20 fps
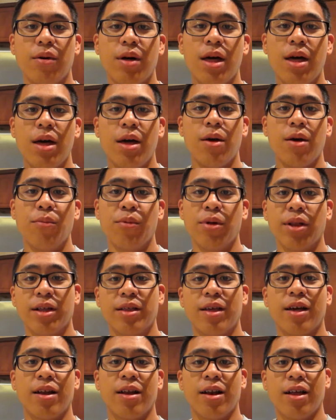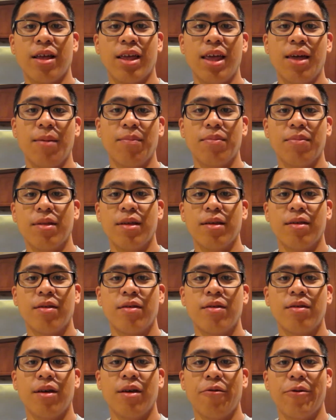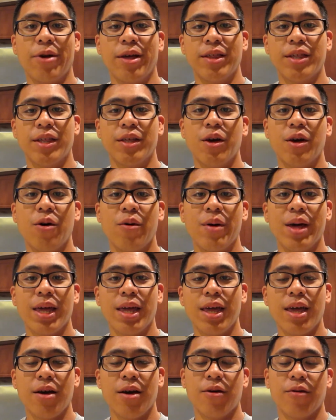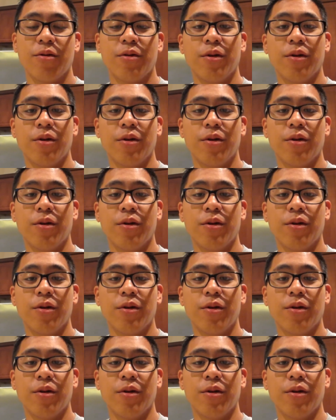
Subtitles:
I'm really excited to keep this series going here.